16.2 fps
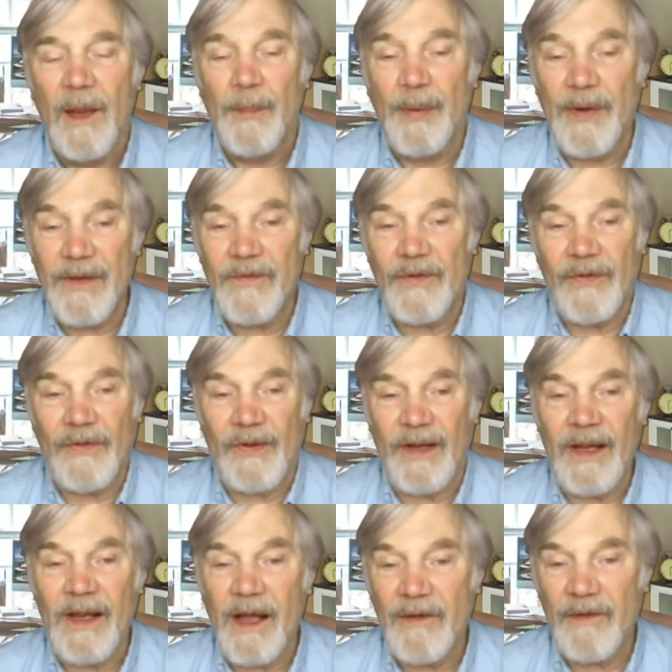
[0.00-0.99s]
Previously,
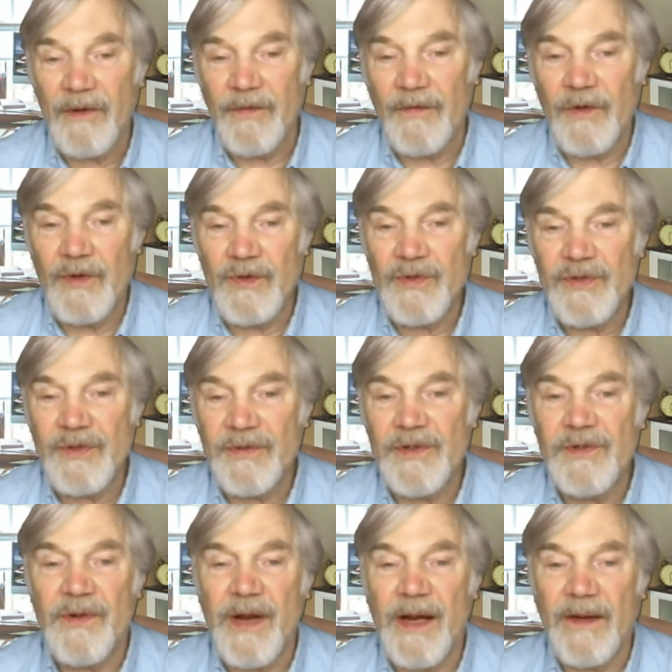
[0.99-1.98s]
I refused to
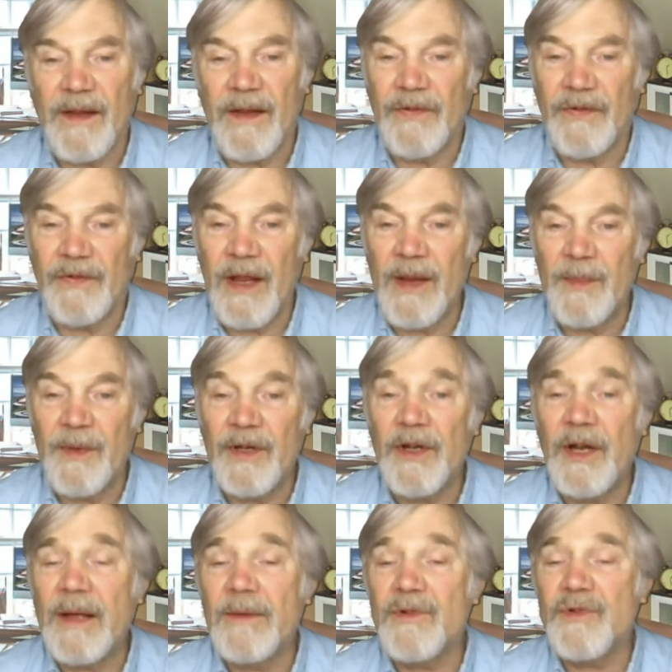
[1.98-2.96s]
retract that statement and
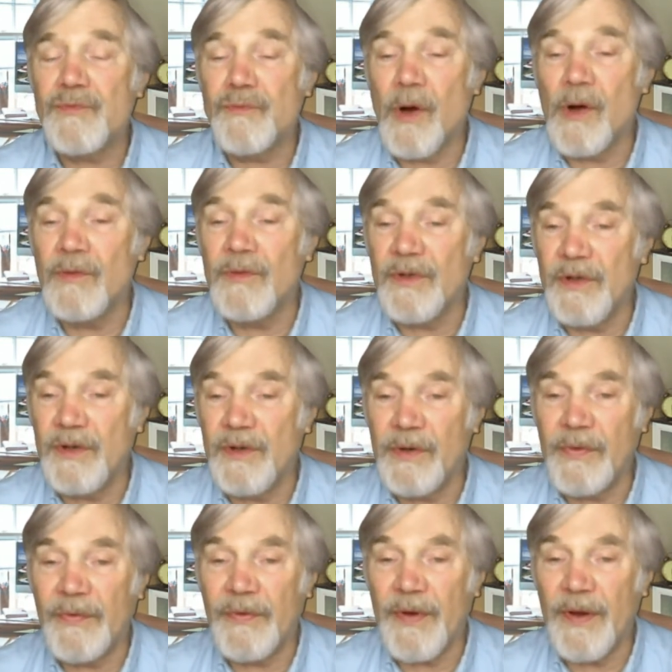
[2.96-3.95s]
I was wrong to do
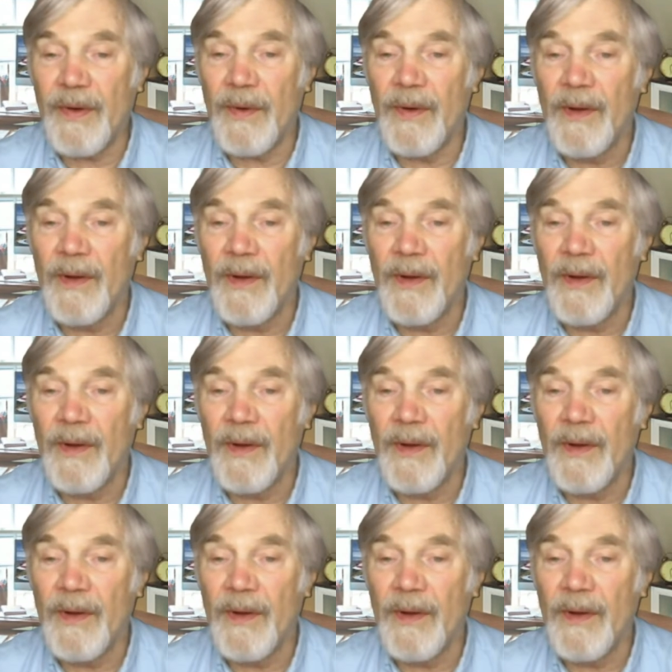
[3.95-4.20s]
so.